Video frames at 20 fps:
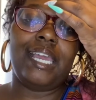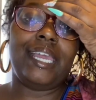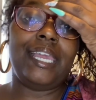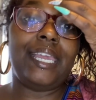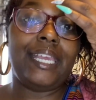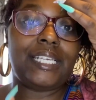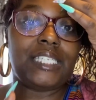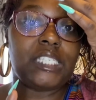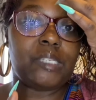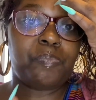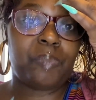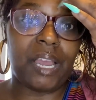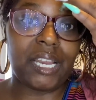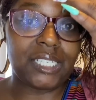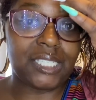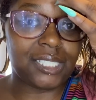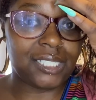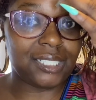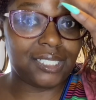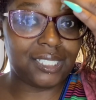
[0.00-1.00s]

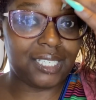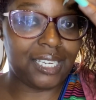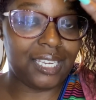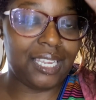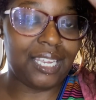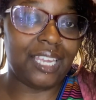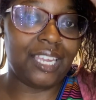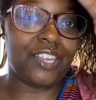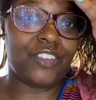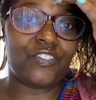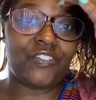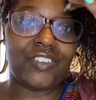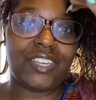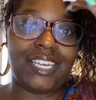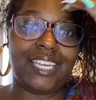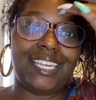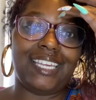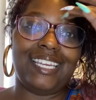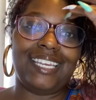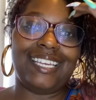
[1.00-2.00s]
especially if
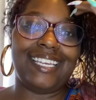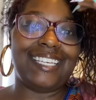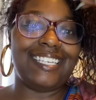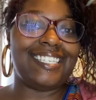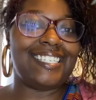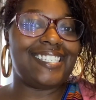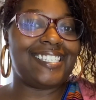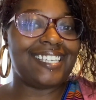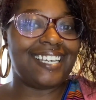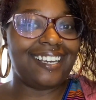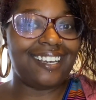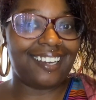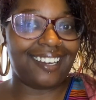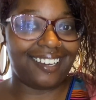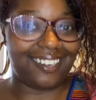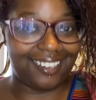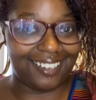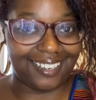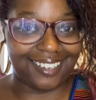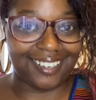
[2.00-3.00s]
it is
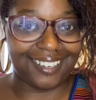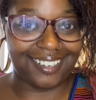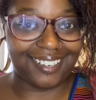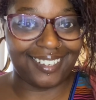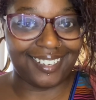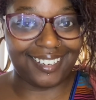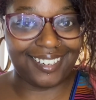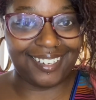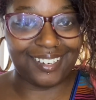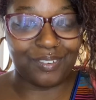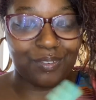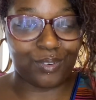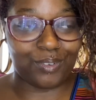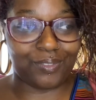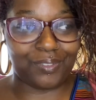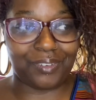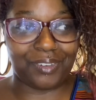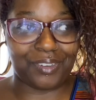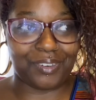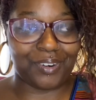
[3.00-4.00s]
good,
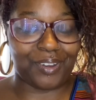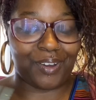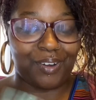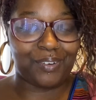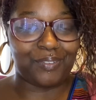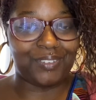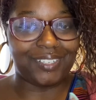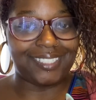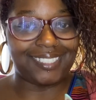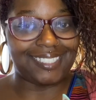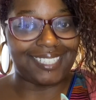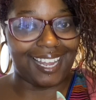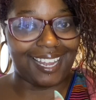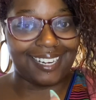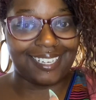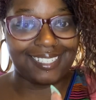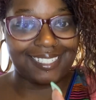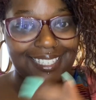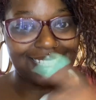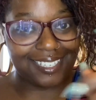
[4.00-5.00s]
you know, which
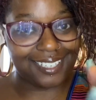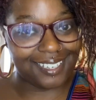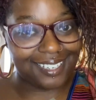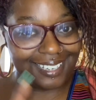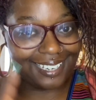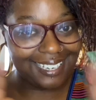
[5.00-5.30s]
that is a